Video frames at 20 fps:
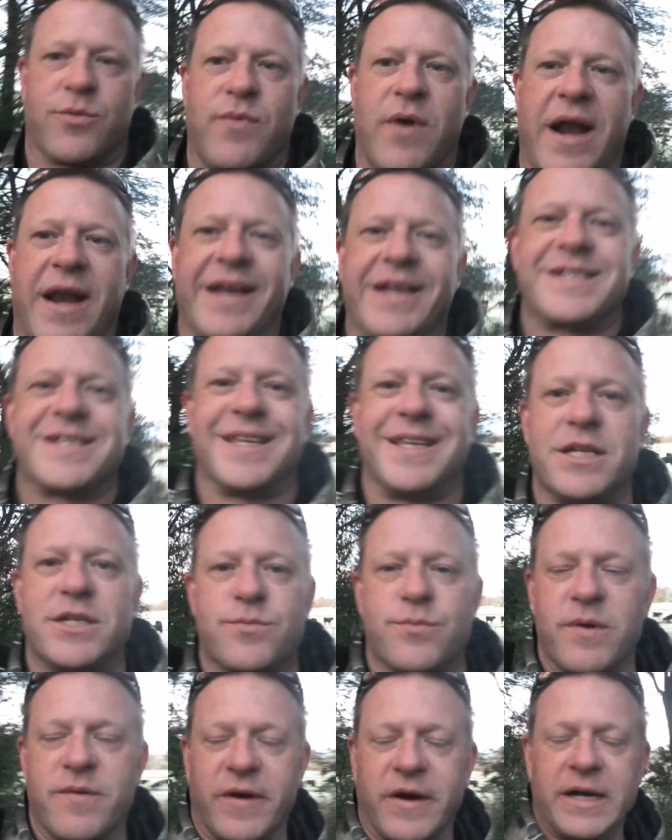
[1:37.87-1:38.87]
run into
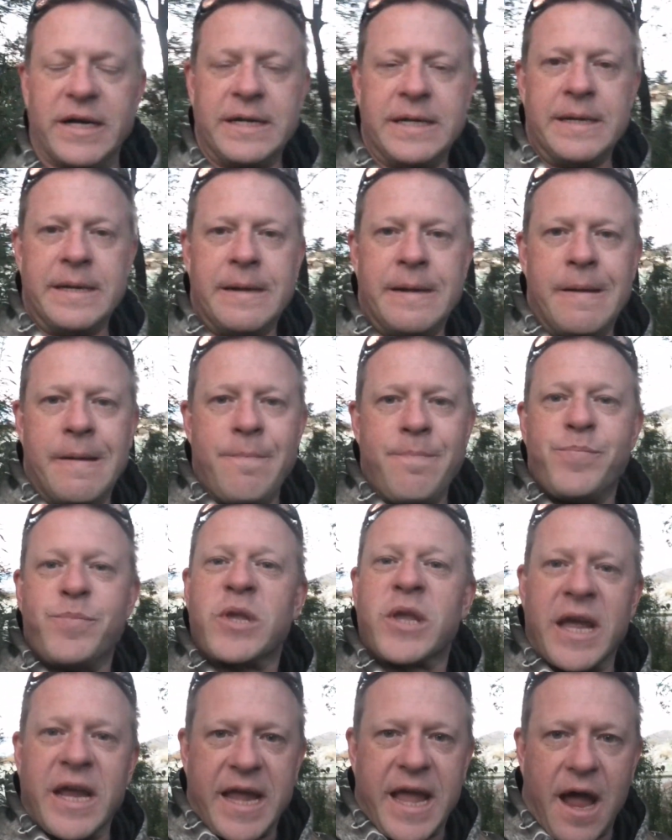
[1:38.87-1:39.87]
this river
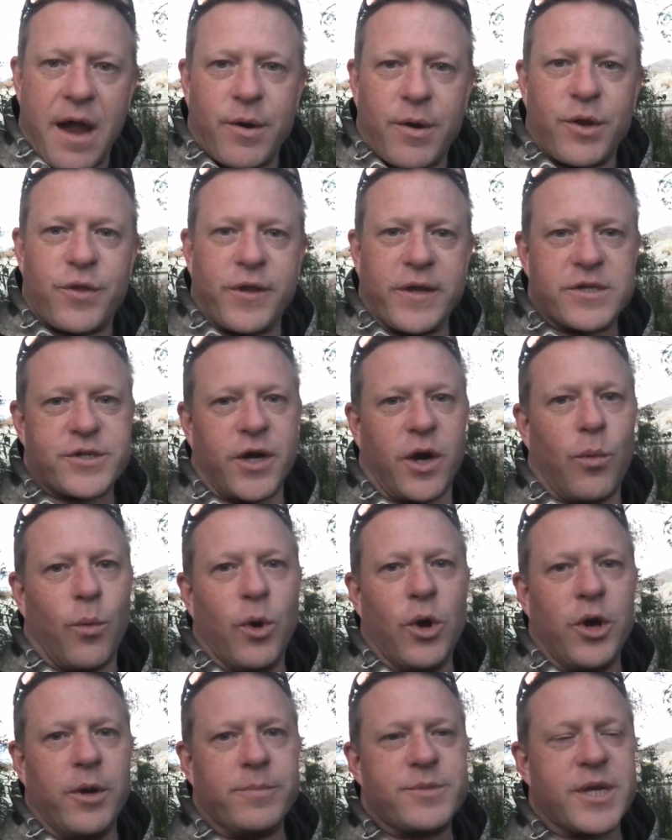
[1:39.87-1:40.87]
can carry things like
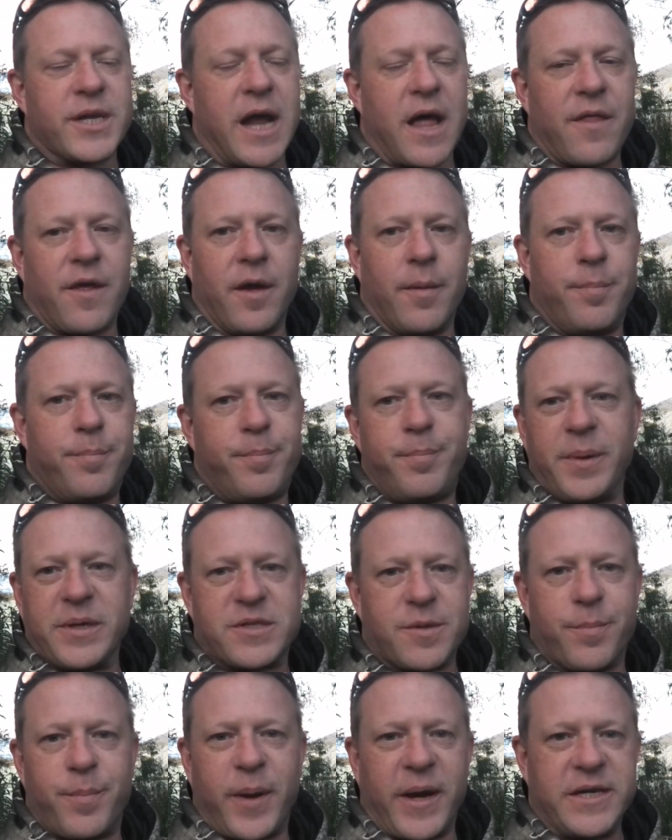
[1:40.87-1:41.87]
worms and other
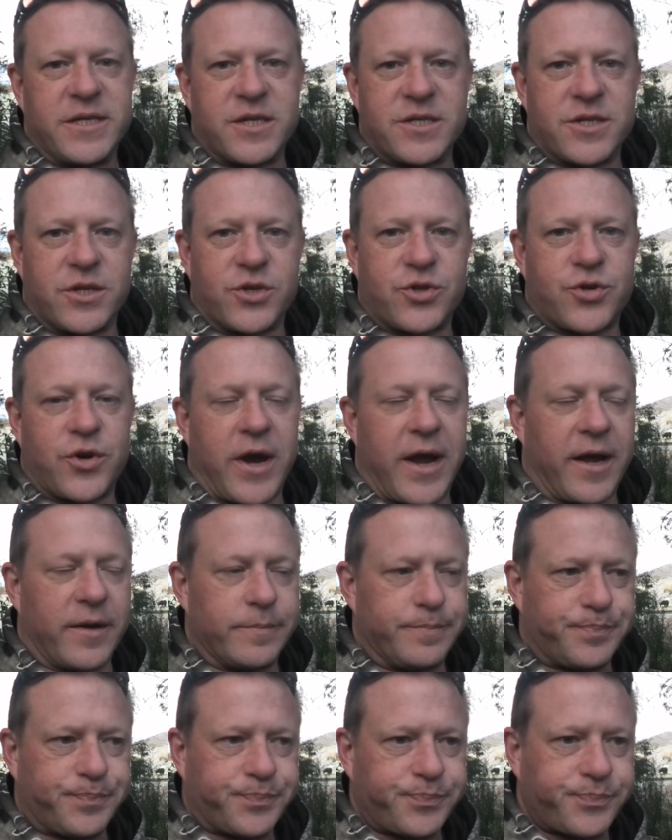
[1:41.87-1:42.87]
bits and pieces that trout
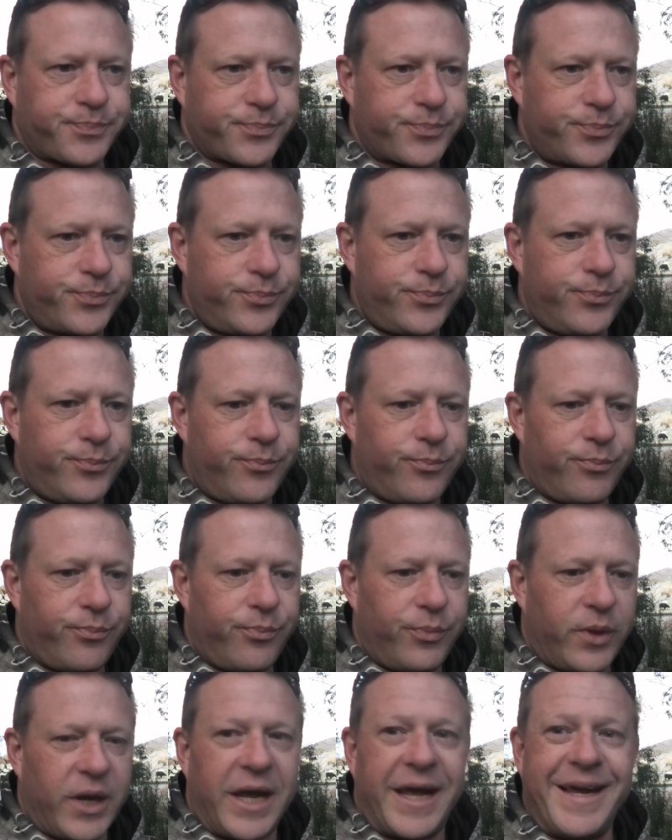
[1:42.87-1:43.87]

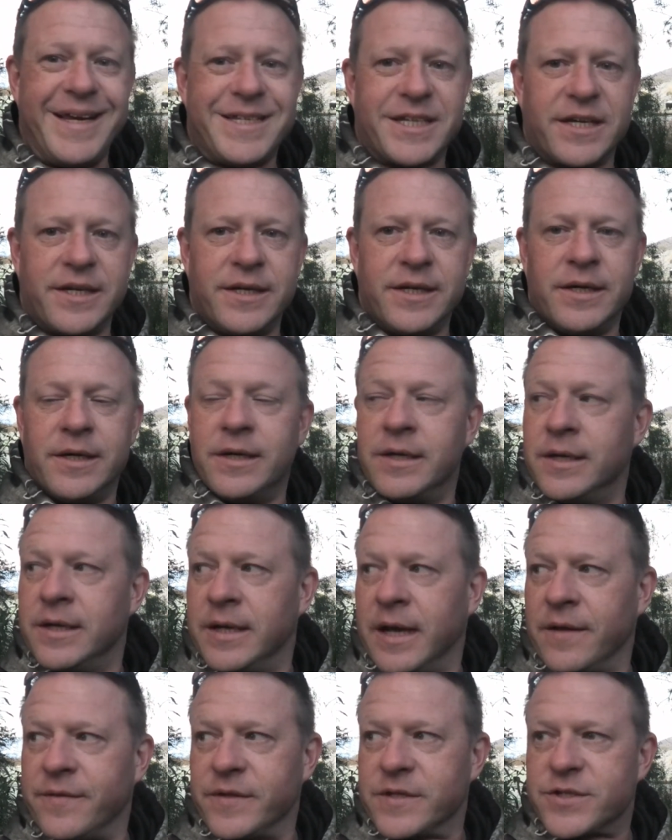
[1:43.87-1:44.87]
eat
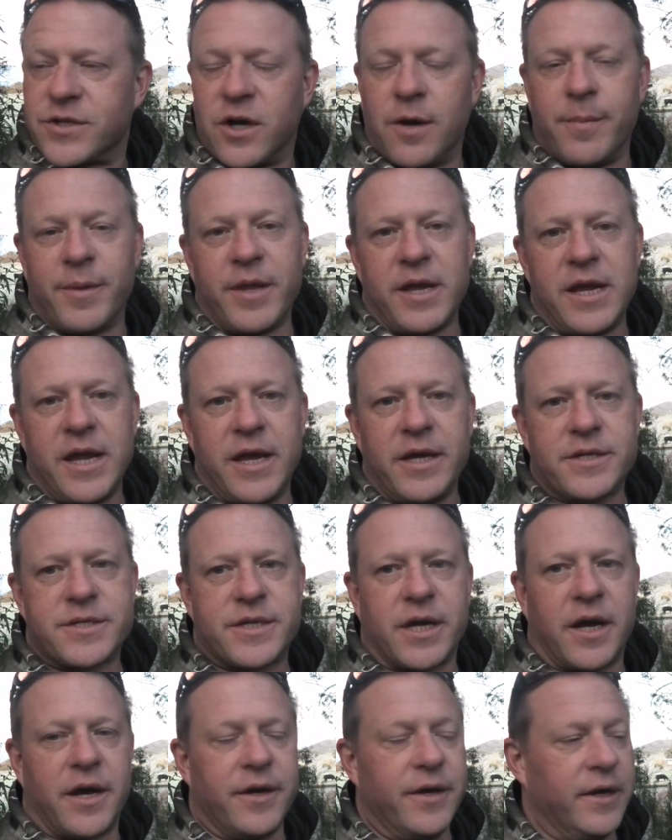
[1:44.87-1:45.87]
at this time of the year.
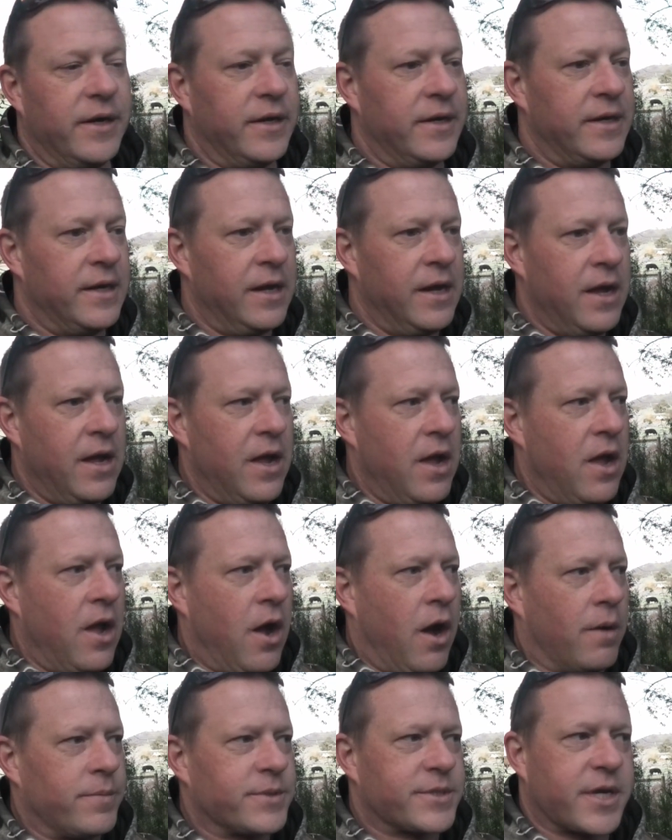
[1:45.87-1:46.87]
So I'm
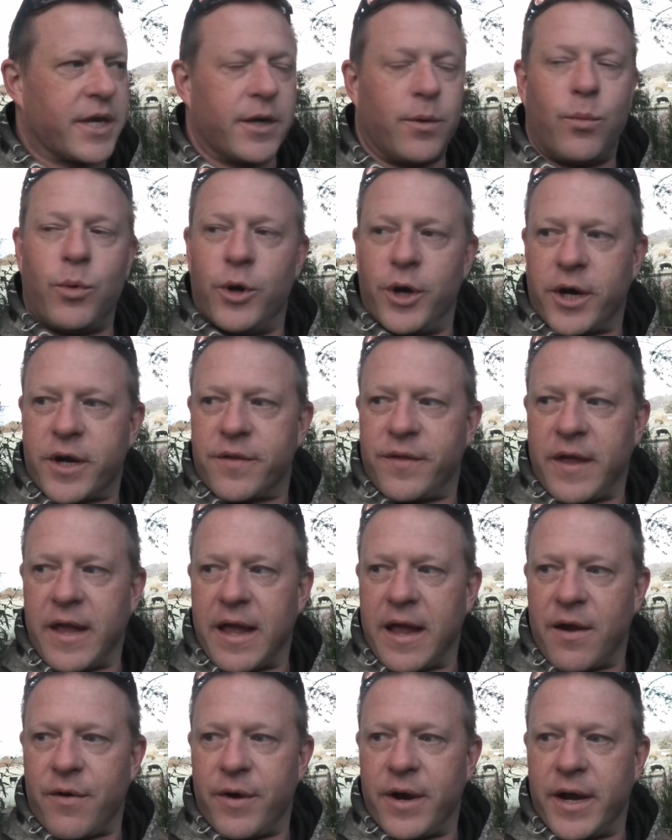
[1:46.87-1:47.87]
just going to work the
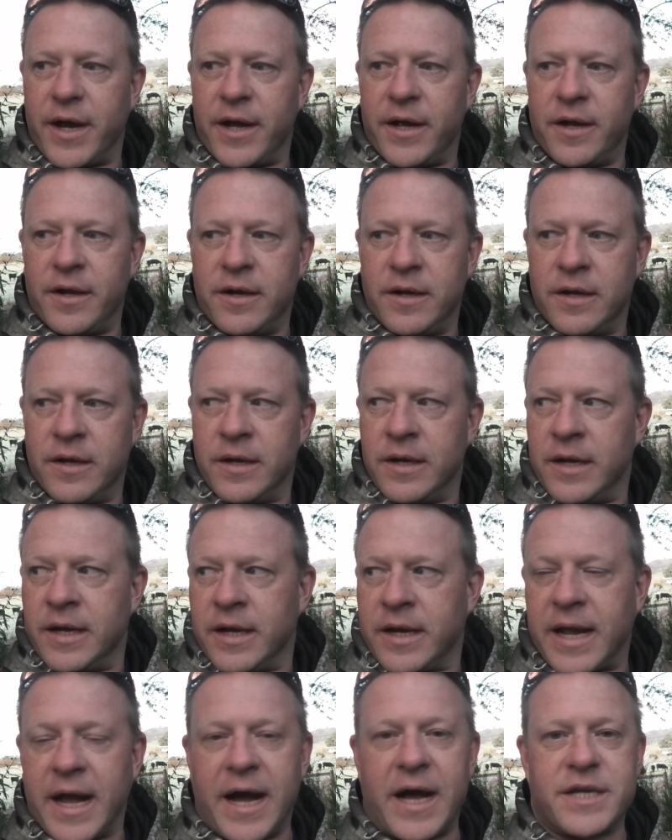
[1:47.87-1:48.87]
area,
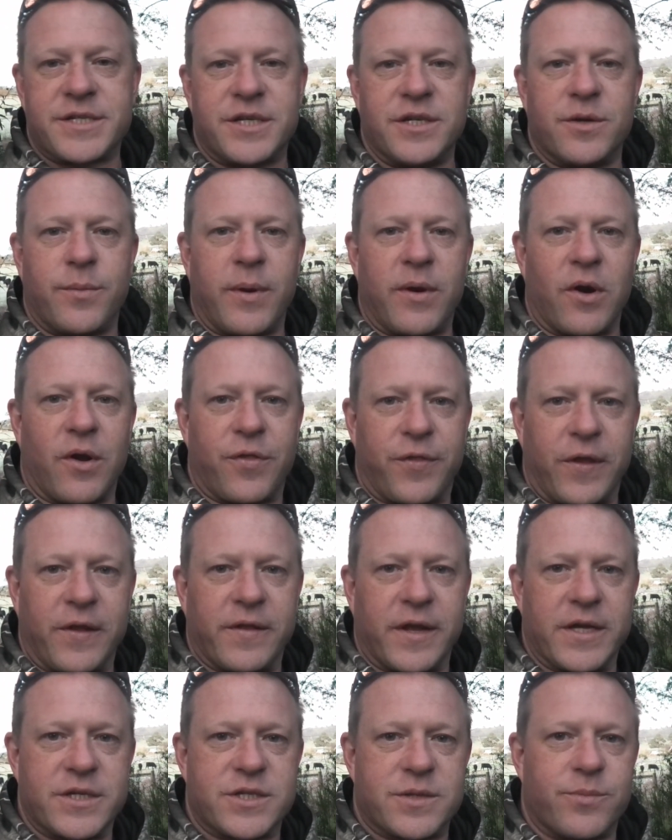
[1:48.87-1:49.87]
cast into where I think
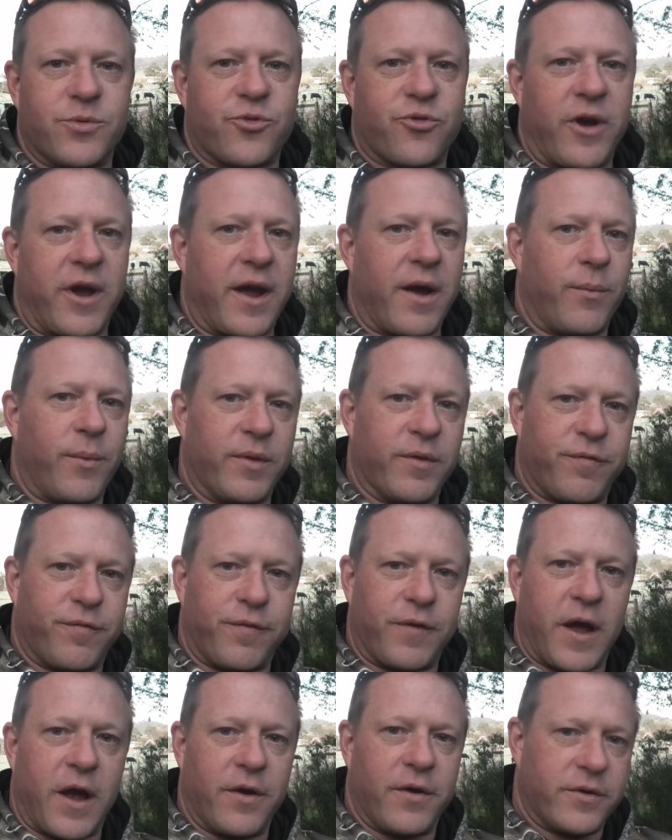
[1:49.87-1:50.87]
there's some trout with a
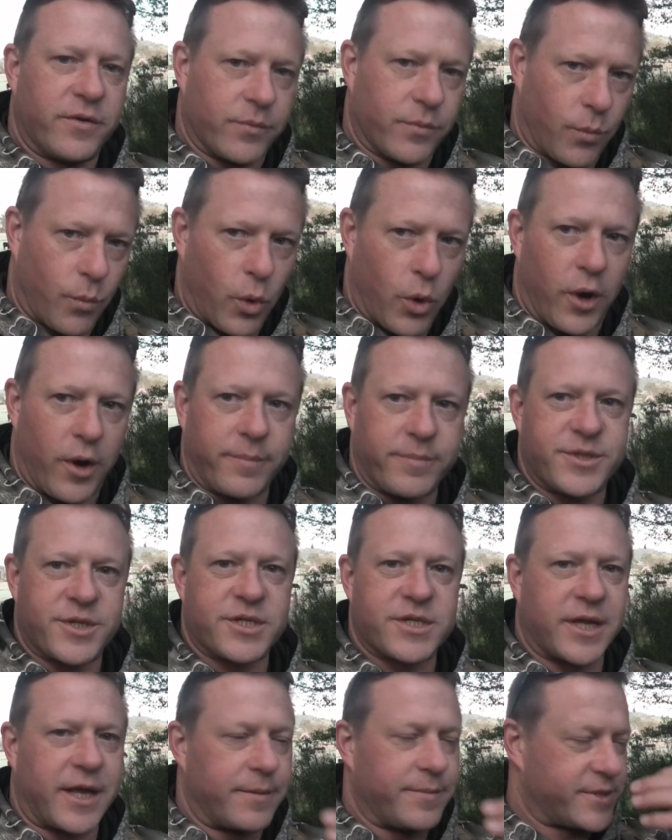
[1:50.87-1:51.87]
float, worms,
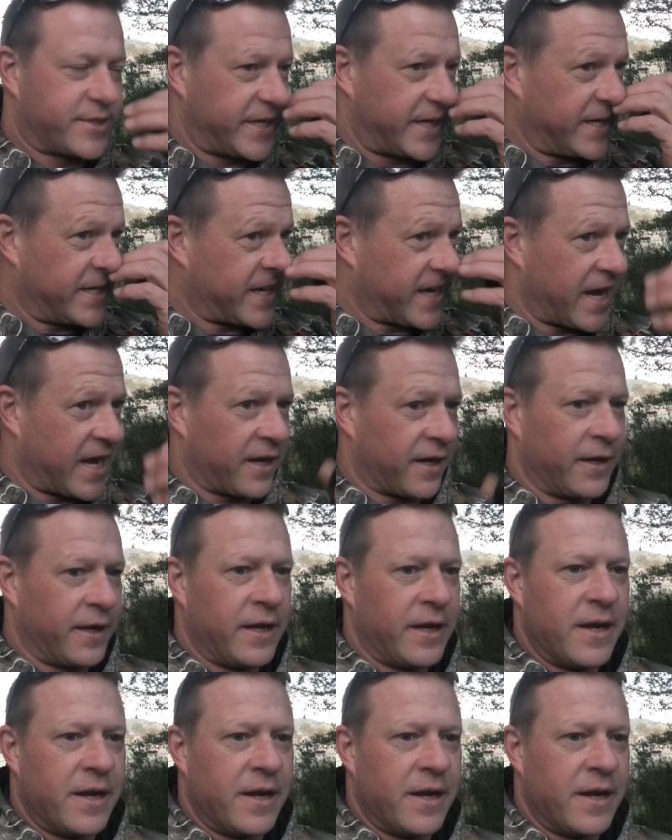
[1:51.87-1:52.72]
just let them sink down, and